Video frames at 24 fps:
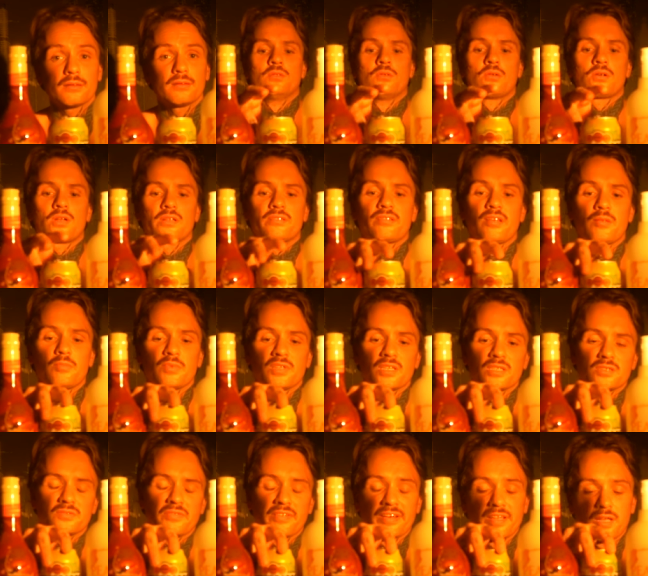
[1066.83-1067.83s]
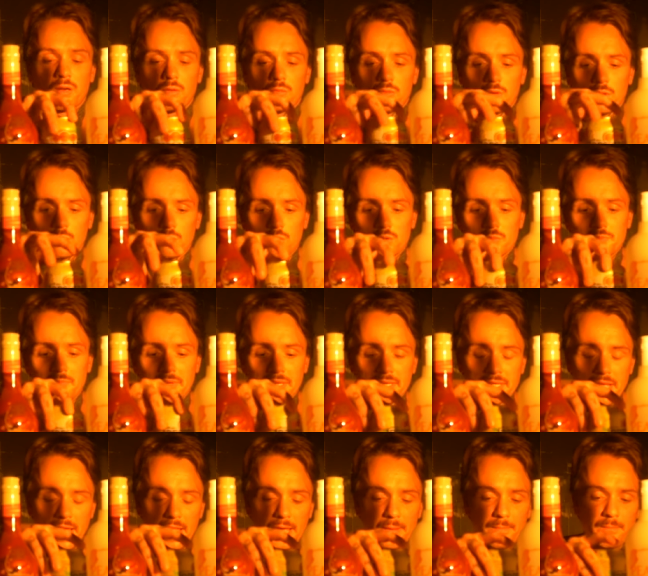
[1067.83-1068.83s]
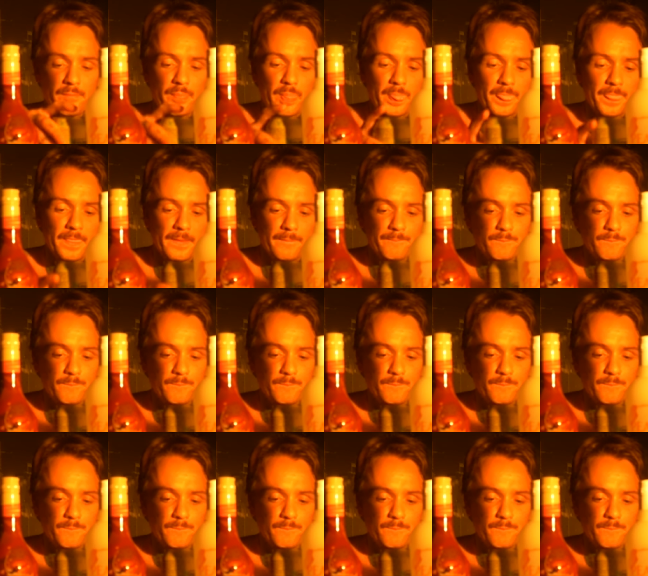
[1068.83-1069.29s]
Another tip in this video would be um,